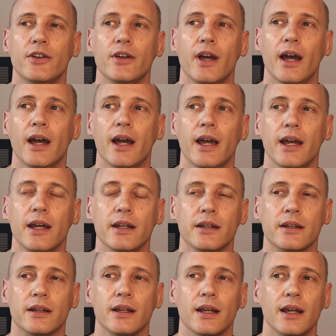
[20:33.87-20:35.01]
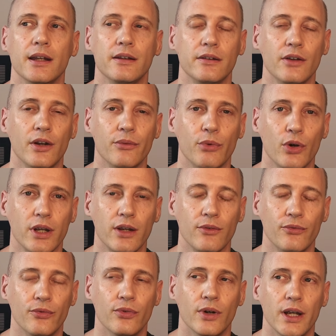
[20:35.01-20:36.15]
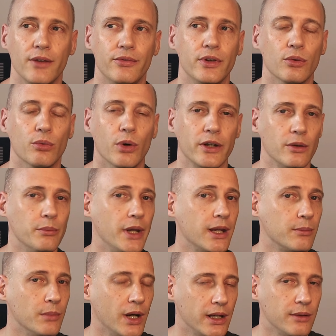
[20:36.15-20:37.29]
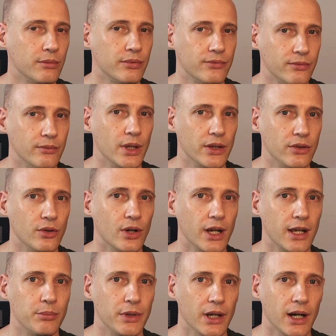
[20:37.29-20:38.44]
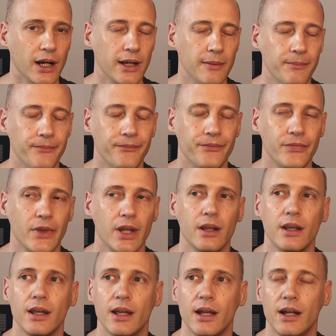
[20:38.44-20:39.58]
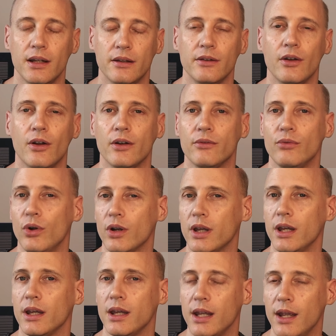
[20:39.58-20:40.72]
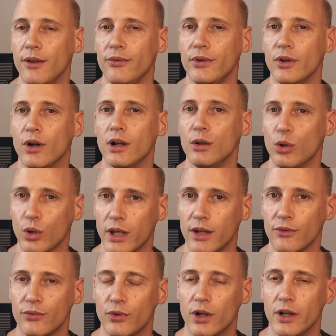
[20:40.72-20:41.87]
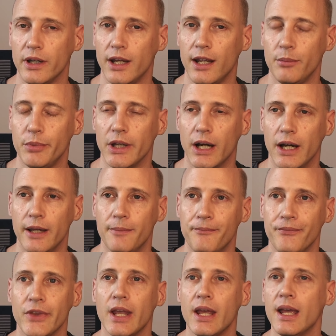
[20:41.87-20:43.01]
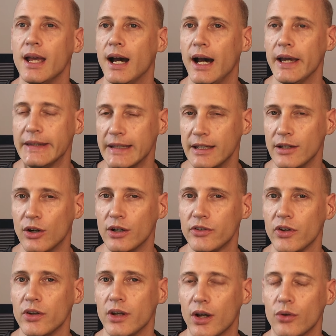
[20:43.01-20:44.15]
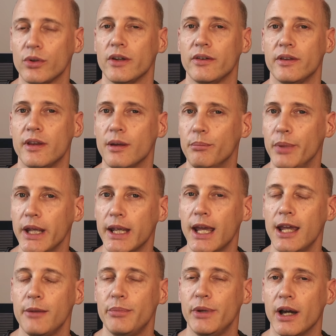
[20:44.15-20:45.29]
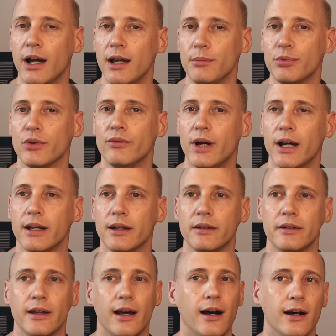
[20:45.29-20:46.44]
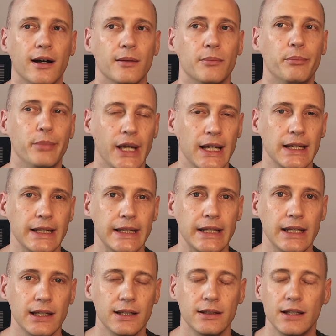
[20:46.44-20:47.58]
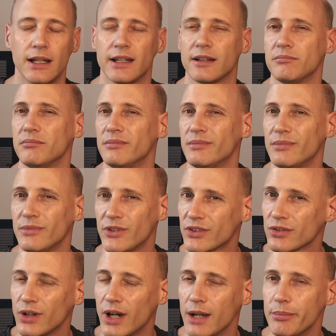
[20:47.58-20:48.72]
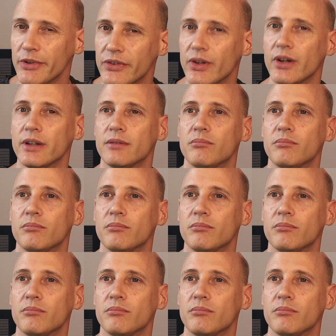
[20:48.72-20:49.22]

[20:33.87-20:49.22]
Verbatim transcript: And it's not working for if you want to make money with your API. It's not working if you're looking for an API. I did also notice the big API providers are barely here. Like Stripe is not